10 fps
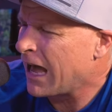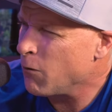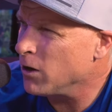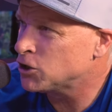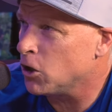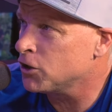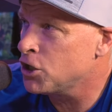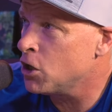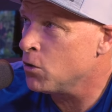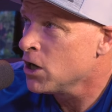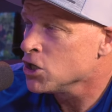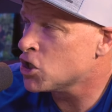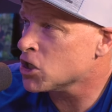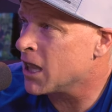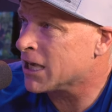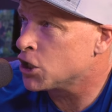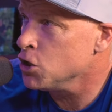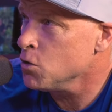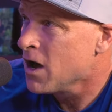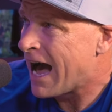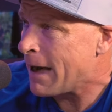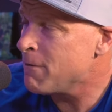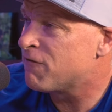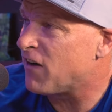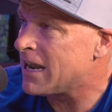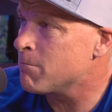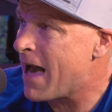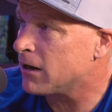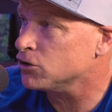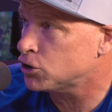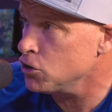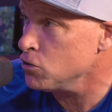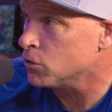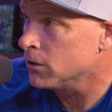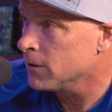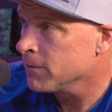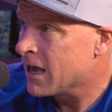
I want y'all to know, just like you, I've been fighting battles too.